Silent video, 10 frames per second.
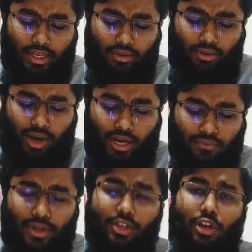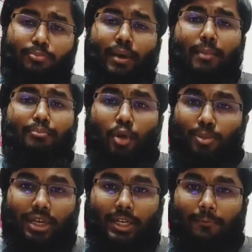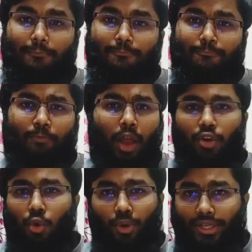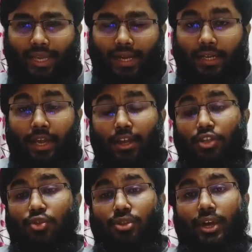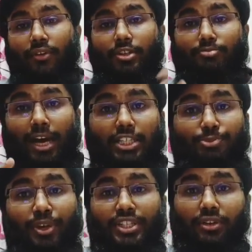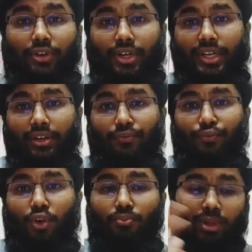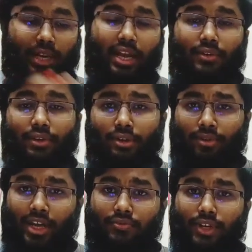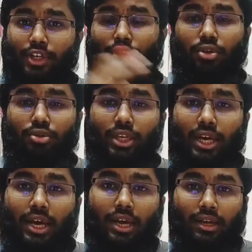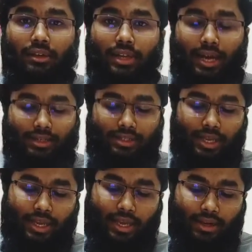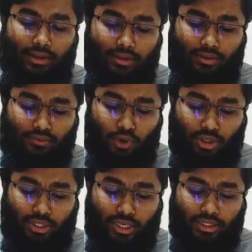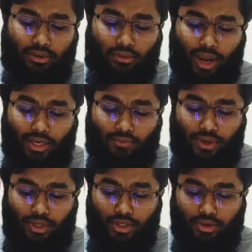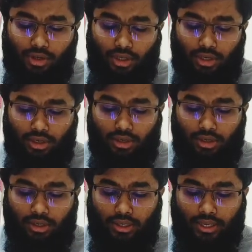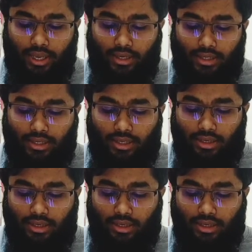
your right ventricle pump properly? No, it can. So there is much pressure gradient from the right ventricle to the lungs, and for that the right ventricle can't